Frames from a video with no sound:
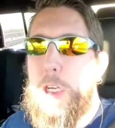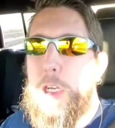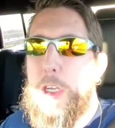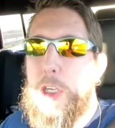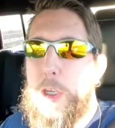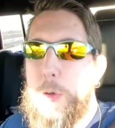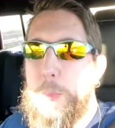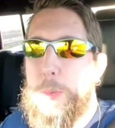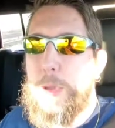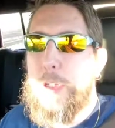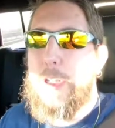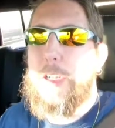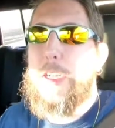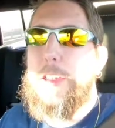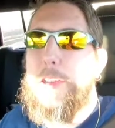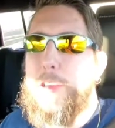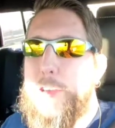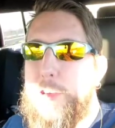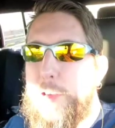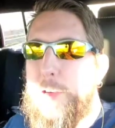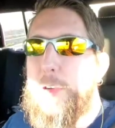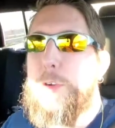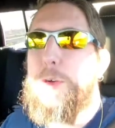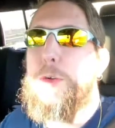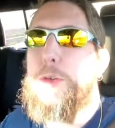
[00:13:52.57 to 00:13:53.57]
you're playing
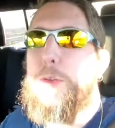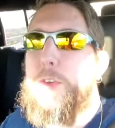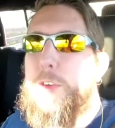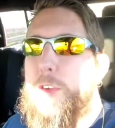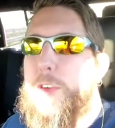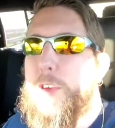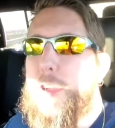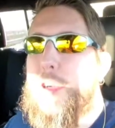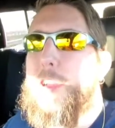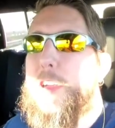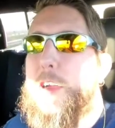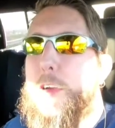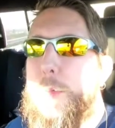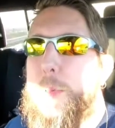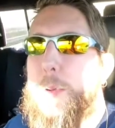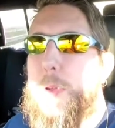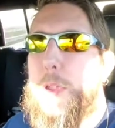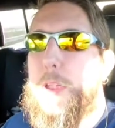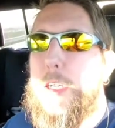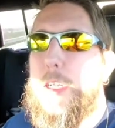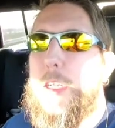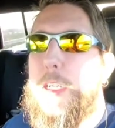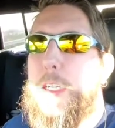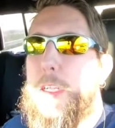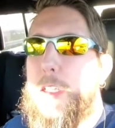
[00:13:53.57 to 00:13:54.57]
suits and you're
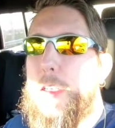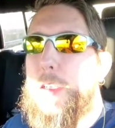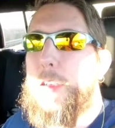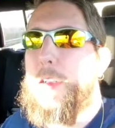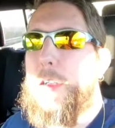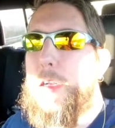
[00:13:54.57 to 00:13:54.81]
playing,